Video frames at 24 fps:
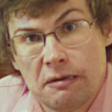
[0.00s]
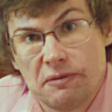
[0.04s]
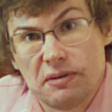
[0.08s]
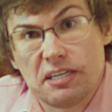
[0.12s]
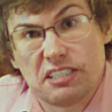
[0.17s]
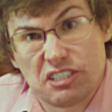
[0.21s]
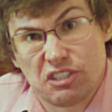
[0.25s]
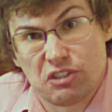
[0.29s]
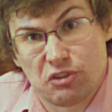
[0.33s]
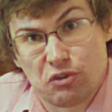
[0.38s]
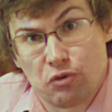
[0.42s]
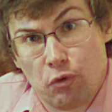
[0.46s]

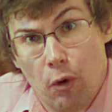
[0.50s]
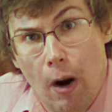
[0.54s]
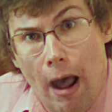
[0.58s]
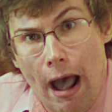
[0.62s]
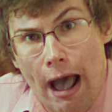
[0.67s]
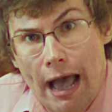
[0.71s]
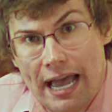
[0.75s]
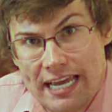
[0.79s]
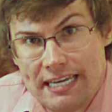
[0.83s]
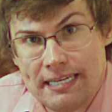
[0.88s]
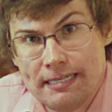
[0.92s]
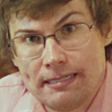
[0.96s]
It's
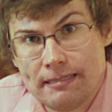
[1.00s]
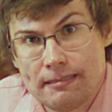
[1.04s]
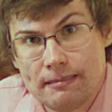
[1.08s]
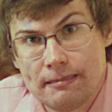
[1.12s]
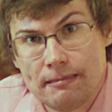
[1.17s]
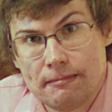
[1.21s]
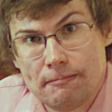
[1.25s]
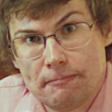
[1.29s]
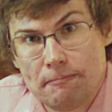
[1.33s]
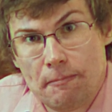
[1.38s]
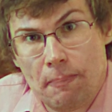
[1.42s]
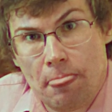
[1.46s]
dry.
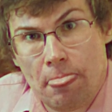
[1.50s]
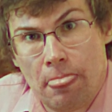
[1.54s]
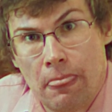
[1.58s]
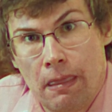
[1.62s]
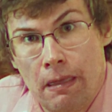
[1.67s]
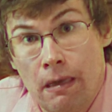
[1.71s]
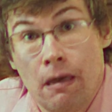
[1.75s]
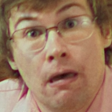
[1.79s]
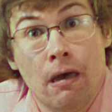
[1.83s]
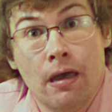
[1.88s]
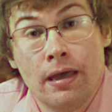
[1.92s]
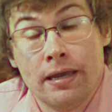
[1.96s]

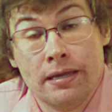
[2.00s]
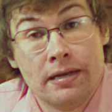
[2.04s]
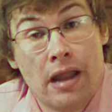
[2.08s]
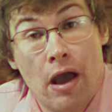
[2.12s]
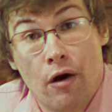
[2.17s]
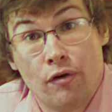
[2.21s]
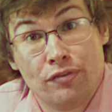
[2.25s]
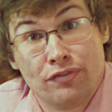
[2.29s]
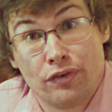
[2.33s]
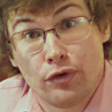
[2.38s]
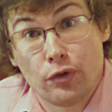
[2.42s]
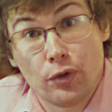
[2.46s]

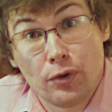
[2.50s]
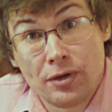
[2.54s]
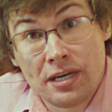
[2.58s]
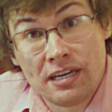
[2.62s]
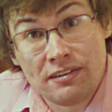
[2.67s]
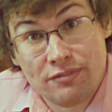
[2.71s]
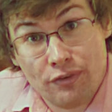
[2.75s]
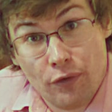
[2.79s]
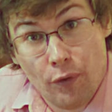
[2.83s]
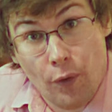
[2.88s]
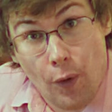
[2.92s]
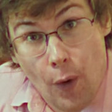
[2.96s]
Now if you're looking
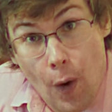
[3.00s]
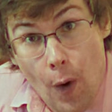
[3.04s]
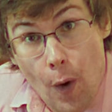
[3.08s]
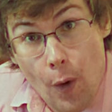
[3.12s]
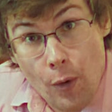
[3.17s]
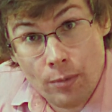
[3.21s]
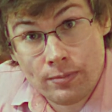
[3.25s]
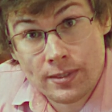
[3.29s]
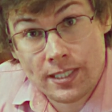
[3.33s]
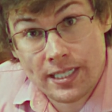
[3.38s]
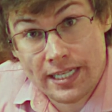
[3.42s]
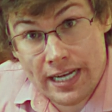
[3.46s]
for a
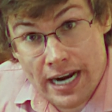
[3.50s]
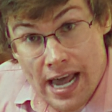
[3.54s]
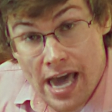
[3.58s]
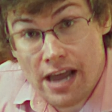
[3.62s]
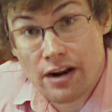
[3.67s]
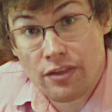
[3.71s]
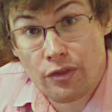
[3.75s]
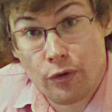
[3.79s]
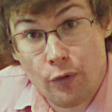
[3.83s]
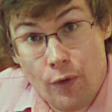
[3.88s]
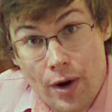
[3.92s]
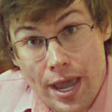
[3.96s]
home to get out
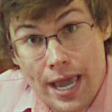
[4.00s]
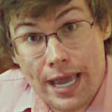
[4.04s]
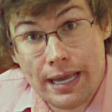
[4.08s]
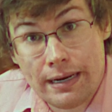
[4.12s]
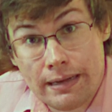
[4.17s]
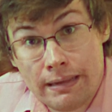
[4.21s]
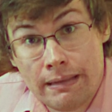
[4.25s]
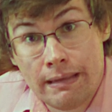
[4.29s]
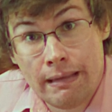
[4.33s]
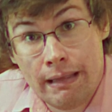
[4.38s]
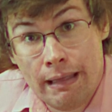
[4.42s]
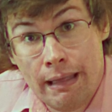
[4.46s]
of the
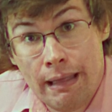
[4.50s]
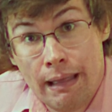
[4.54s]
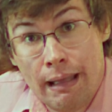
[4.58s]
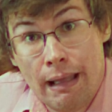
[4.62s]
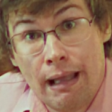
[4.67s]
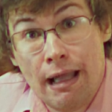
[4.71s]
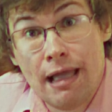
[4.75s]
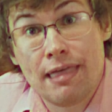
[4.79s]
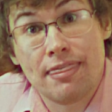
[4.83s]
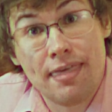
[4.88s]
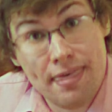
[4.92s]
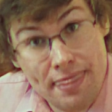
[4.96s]
rain,
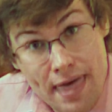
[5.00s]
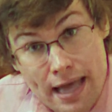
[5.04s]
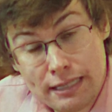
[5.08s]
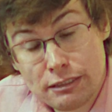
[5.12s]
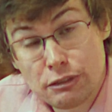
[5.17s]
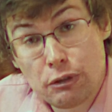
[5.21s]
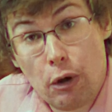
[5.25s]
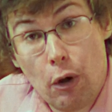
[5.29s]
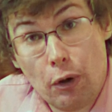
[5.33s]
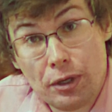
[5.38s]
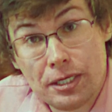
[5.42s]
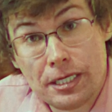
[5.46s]
then
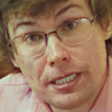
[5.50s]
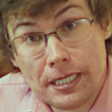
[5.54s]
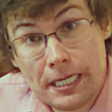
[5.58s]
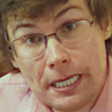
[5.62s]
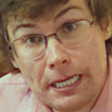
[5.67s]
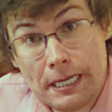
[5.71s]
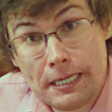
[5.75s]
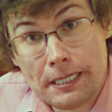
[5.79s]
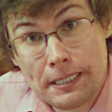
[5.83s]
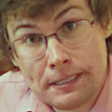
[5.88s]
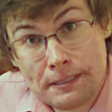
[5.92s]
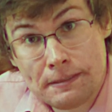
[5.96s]
that's all you
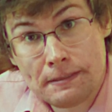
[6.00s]
need.